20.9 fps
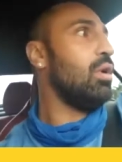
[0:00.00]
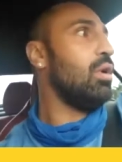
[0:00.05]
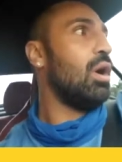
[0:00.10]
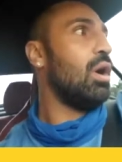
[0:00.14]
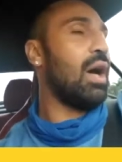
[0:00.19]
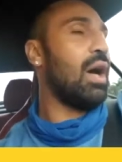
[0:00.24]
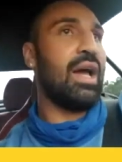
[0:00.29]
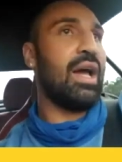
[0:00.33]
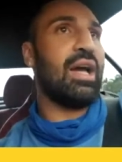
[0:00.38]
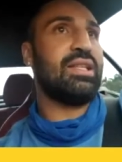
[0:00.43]

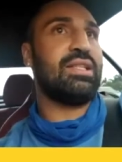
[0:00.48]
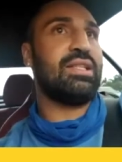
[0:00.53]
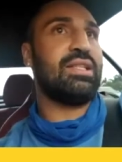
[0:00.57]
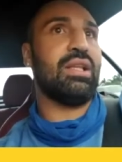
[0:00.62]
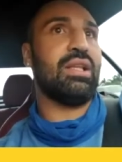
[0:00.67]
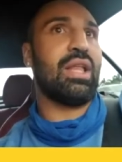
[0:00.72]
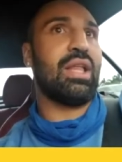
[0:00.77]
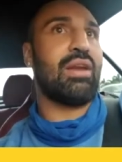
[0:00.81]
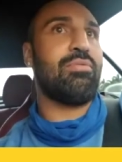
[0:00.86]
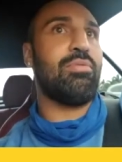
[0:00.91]
I, I, see
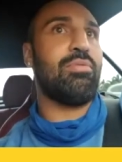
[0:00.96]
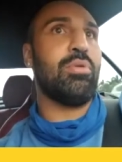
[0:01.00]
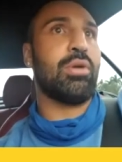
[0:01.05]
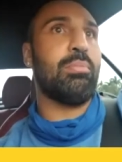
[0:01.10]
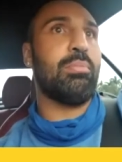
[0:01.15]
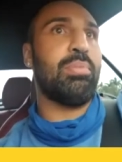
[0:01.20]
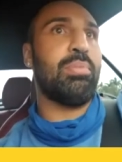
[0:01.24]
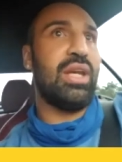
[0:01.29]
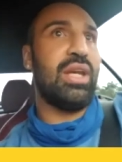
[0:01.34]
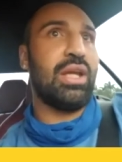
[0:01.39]
a lot of people
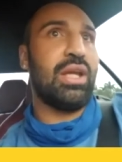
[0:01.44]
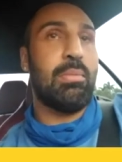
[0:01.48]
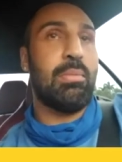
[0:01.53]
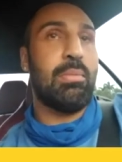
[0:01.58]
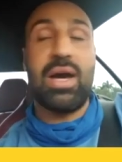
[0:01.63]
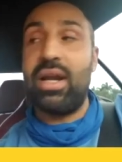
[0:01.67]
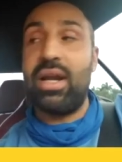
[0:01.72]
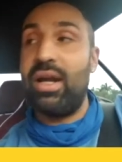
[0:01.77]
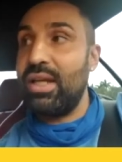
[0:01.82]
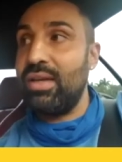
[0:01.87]
complaining
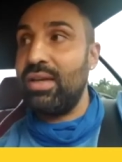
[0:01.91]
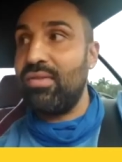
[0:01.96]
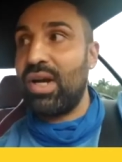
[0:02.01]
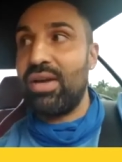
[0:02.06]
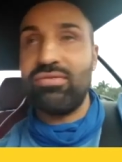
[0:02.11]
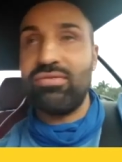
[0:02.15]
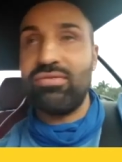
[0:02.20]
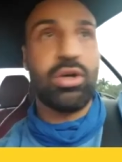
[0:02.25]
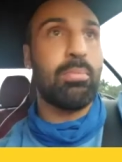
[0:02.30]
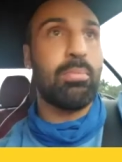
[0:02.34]
about it. Even
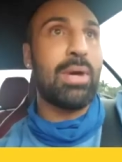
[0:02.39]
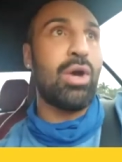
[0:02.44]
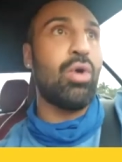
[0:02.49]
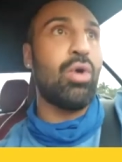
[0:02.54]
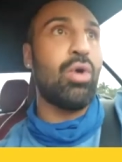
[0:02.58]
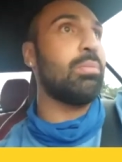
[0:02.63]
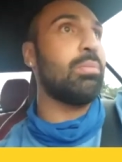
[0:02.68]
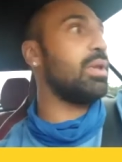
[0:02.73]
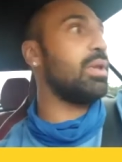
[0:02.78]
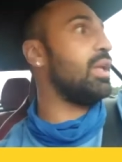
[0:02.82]
I've done my own
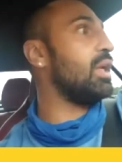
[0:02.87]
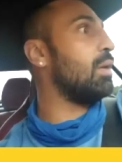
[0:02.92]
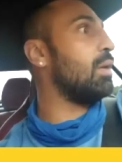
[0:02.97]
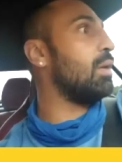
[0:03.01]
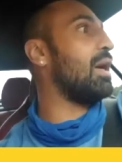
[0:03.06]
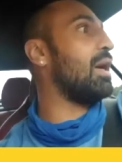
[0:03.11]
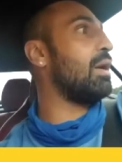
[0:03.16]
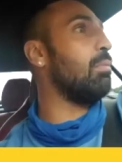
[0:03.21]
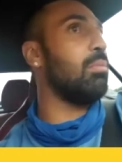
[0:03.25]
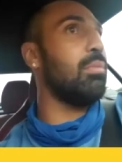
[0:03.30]
complaining
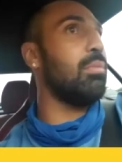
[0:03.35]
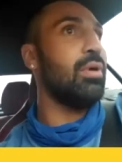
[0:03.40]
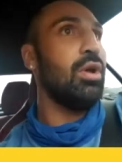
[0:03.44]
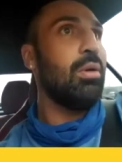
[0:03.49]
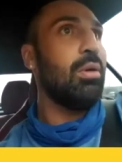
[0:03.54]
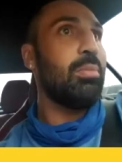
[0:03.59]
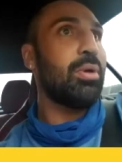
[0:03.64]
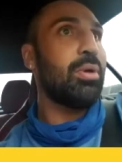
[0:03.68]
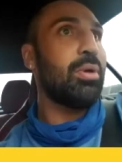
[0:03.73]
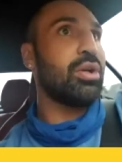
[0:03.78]
about it
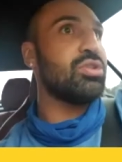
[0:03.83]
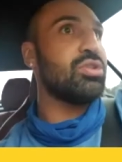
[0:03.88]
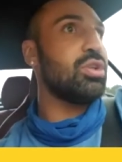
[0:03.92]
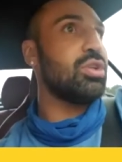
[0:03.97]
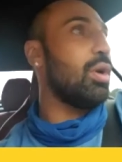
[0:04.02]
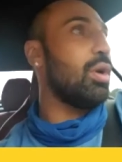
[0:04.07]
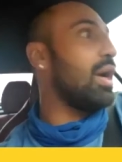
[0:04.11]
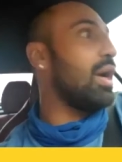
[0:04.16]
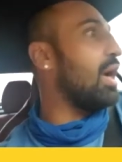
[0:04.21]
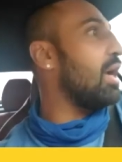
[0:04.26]
because you
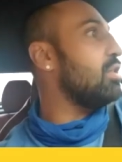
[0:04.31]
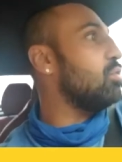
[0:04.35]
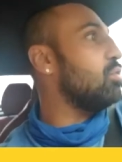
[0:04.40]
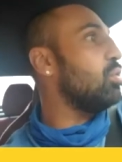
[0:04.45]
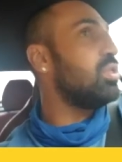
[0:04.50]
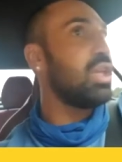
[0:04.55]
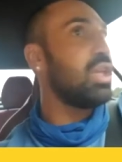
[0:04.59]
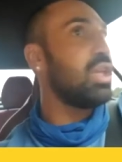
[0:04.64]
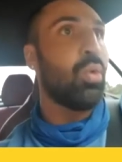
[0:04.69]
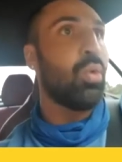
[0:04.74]
know I, I, do
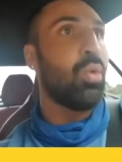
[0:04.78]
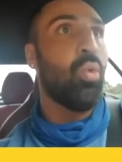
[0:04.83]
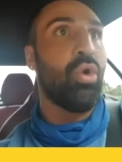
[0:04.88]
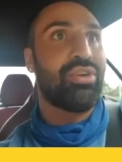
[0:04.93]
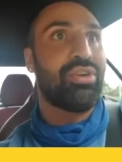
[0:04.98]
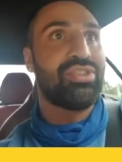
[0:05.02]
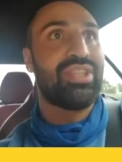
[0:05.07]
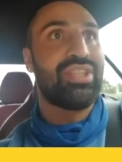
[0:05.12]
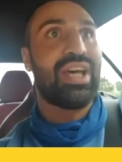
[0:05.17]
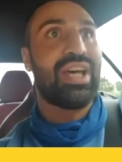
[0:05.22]
think it
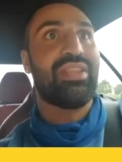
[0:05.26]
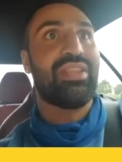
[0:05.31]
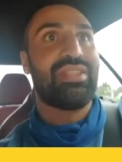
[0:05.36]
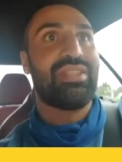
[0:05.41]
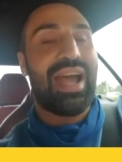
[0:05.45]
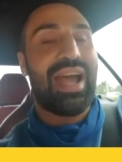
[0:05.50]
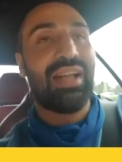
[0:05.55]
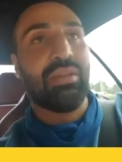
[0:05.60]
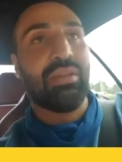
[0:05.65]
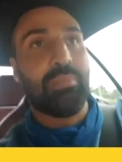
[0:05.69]
waters down the
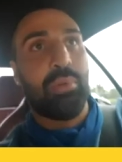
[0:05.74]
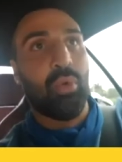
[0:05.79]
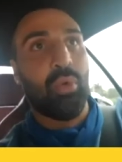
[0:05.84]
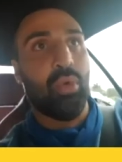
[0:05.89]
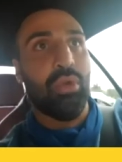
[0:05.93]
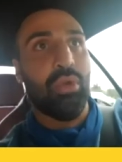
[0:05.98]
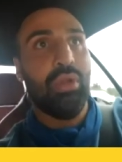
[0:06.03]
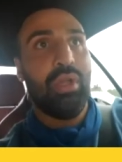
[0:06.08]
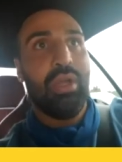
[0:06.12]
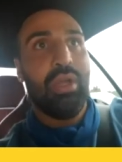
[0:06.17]
talent
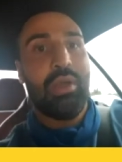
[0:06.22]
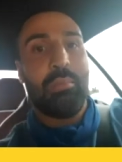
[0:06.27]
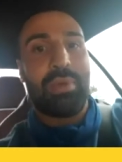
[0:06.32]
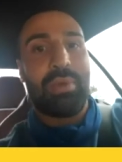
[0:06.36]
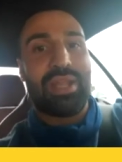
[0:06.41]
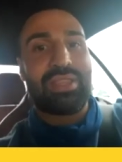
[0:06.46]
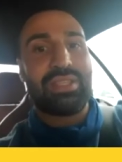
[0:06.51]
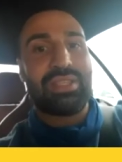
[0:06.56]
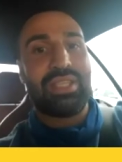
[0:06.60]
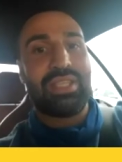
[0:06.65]
pool,
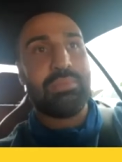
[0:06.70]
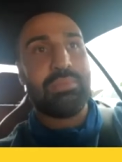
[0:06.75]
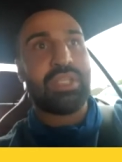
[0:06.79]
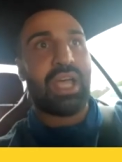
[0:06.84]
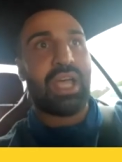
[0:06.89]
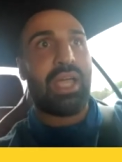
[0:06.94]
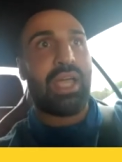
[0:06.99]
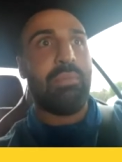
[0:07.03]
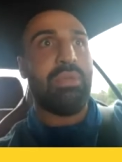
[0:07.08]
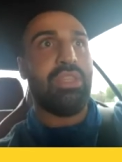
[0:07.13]
but at the same
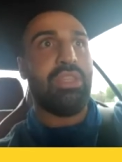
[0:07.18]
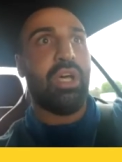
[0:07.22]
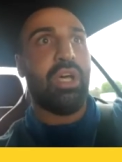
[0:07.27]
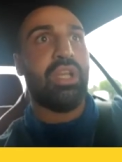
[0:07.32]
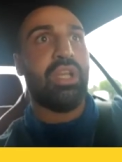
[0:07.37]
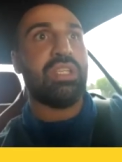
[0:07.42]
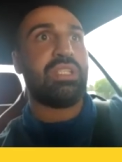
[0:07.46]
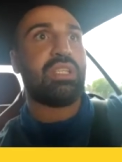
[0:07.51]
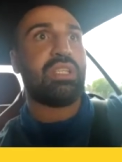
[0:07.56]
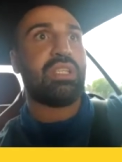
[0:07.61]
time, it
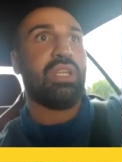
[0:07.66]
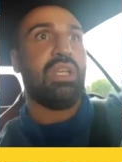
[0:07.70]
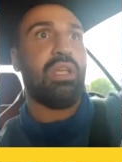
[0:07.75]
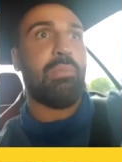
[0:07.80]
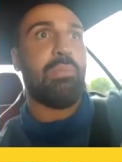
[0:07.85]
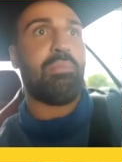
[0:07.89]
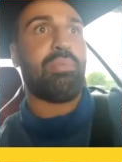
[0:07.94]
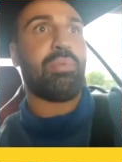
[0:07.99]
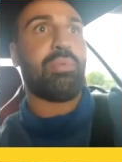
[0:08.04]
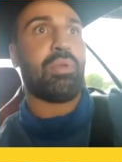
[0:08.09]
does
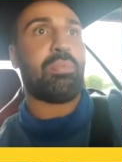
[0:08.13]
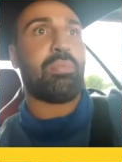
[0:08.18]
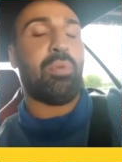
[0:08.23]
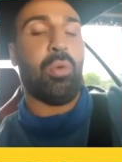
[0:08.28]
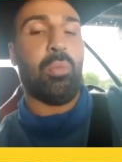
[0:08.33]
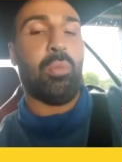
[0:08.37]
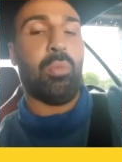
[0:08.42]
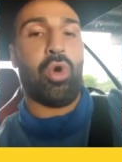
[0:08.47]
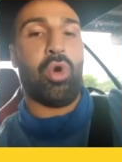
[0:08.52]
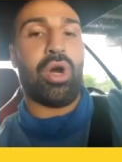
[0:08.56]

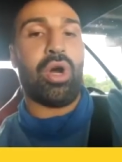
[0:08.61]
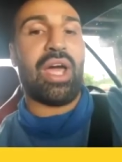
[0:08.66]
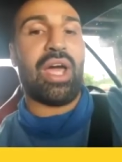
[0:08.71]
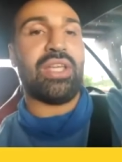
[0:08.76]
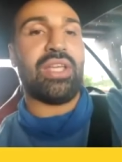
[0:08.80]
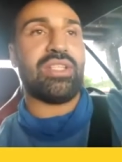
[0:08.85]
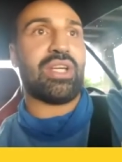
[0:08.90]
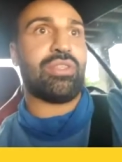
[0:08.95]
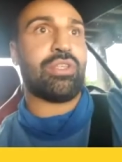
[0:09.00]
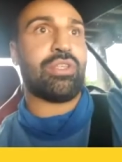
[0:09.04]
put more
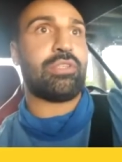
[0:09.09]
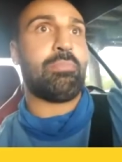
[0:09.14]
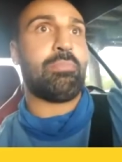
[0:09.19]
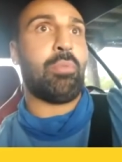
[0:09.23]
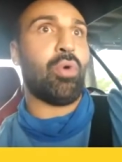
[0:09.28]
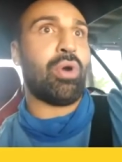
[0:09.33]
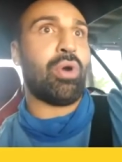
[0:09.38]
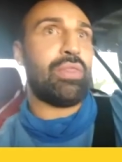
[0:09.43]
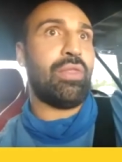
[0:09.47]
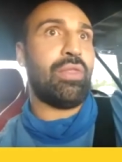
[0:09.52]
eyes on the
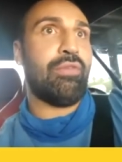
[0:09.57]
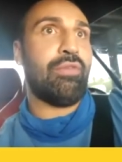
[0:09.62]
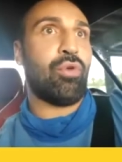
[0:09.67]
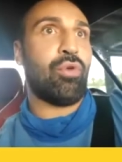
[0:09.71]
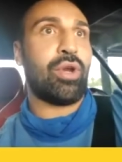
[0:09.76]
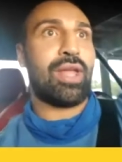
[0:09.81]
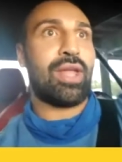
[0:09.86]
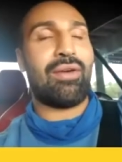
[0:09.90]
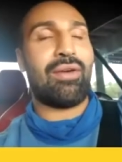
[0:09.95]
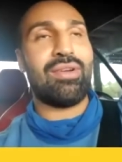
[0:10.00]
sport and
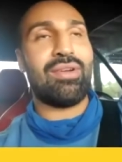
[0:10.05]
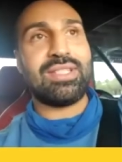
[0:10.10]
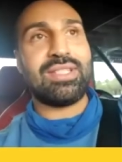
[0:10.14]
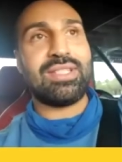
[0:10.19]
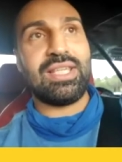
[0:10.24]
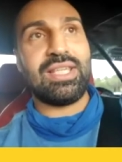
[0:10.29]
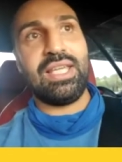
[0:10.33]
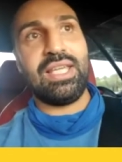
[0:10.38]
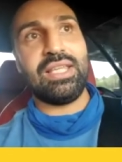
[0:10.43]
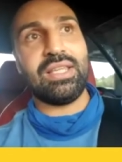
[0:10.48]
therefore
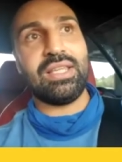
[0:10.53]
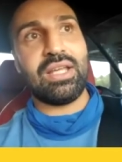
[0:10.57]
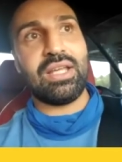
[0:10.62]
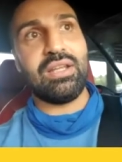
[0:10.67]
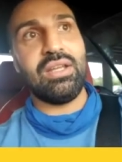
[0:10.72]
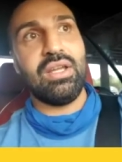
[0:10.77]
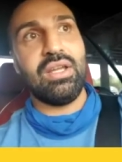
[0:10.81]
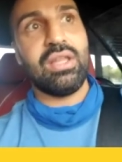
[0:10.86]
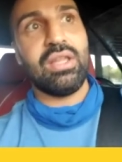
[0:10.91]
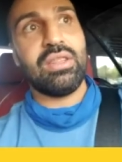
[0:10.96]
guaranteeing that
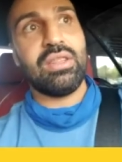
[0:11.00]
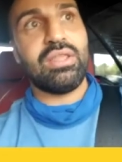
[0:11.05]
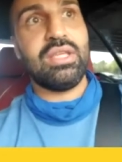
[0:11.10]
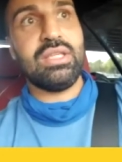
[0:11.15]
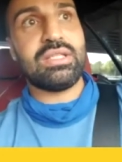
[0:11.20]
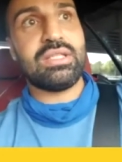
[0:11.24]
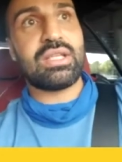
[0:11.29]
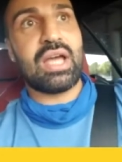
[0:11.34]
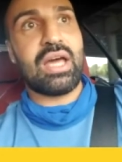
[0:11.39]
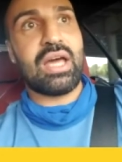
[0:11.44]

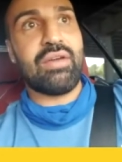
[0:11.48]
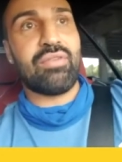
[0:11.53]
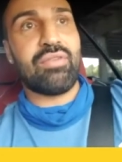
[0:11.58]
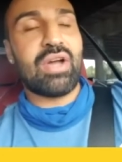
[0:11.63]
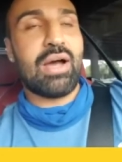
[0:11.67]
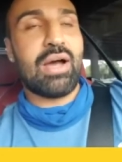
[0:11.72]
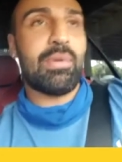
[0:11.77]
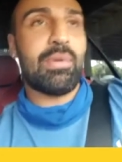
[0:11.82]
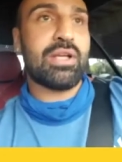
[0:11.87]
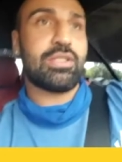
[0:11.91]
these kind of
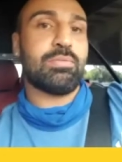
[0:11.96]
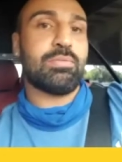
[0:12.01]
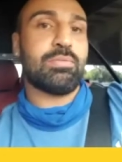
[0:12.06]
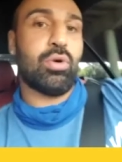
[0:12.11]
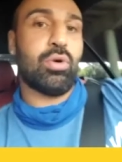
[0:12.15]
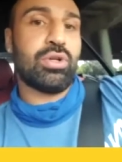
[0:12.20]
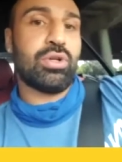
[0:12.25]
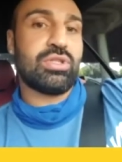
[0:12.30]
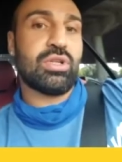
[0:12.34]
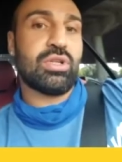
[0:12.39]
combat
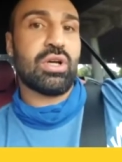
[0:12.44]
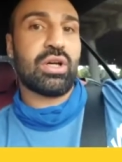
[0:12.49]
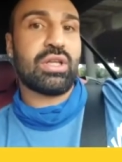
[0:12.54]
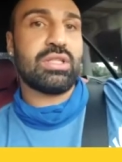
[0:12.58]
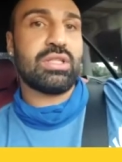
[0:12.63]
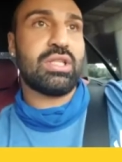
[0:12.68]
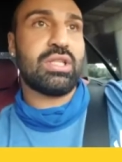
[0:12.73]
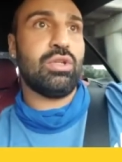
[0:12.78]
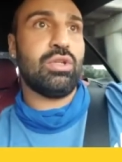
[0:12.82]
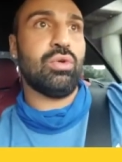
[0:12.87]
sports uh,
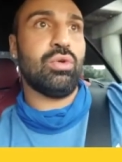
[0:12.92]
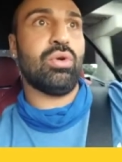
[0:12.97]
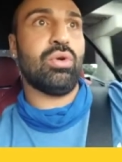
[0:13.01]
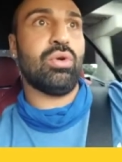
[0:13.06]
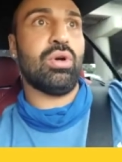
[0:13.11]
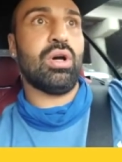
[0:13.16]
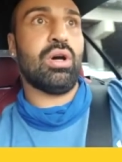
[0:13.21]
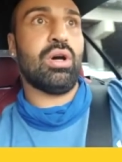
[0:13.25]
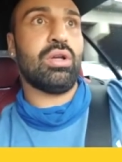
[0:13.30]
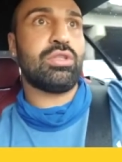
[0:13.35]
continue
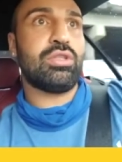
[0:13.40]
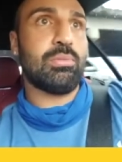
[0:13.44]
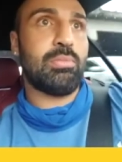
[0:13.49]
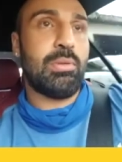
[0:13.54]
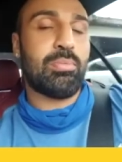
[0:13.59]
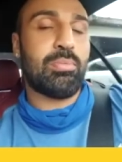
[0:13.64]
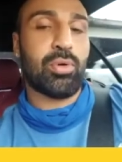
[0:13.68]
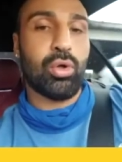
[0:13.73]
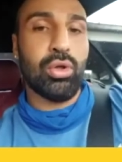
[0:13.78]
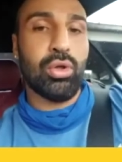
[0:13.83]
uh, to
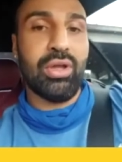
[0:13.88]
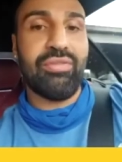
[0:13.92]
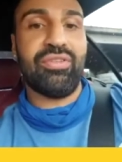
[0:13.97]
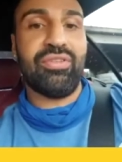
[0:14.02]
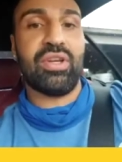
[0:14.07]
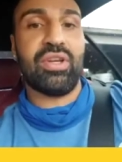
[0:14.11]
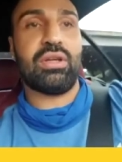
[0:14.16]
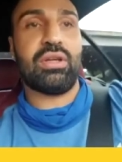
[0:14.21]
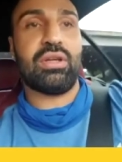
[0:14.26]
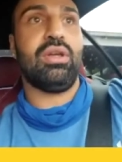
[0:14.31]
be
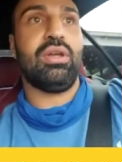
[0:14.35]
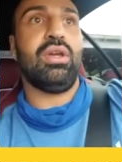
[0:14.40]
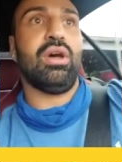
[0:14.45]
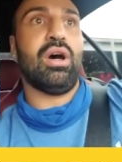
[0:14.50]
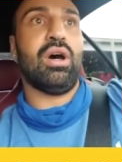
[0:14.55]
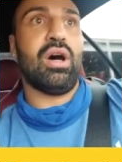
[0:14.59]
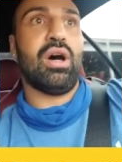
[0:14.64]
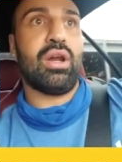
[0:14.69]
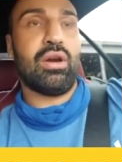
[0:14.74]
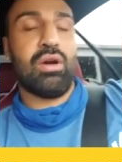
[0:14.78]
prolific
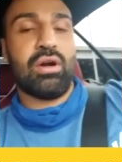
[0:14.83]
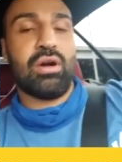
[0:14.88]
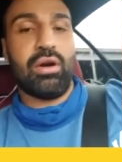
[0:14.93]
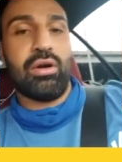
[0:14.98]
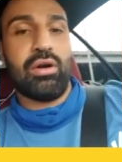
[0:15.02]
on our on our